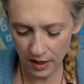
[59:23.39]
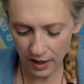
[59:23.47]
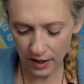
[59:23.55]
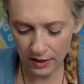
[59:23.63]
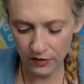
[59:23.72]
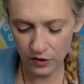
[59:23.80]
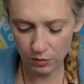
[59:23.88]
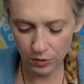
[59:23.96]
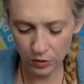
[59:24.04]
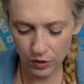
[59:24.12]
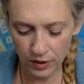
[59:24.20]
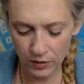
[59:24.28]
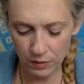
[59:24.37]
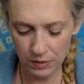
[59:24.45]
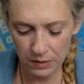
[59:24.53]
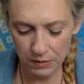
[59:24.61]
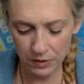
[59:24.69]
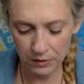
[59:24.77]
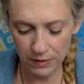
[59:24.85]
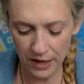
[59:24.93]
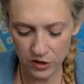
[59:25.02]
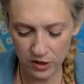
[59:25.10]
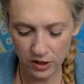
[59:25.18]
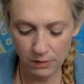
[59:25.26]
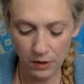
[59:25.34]
I love exploring what people are
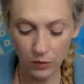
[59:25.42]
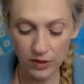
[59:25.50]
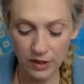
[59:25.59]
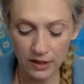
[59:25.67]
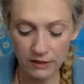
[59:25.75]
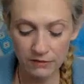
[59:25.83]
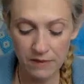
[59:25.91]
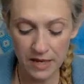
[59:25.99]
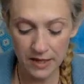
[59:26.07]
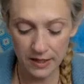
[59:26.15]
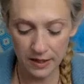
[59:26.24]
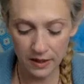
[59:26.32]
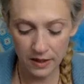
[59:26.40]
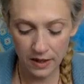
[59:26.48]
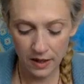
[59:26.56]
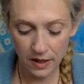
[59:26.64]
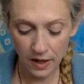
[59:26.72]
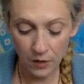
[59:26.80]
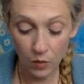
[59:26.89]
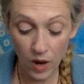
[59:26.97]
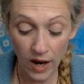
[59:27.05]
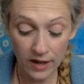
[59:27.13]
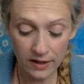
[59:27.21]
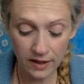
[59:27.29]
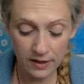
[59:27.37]
passionate about, what they love making, and
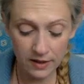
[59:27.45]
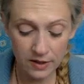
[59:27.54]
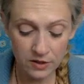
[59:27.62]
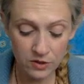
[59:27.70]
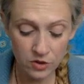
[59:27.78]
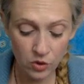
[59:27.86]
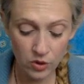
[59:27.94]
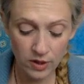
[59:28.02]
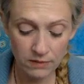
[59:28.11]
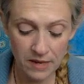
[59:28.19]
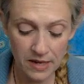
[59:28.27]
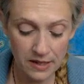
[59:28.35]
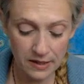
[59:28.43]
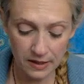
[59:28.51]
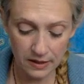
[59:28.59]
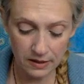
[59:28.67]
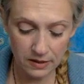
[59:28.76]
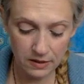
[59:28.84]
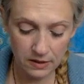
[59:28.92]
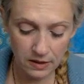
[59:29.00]
why they enjoy making it.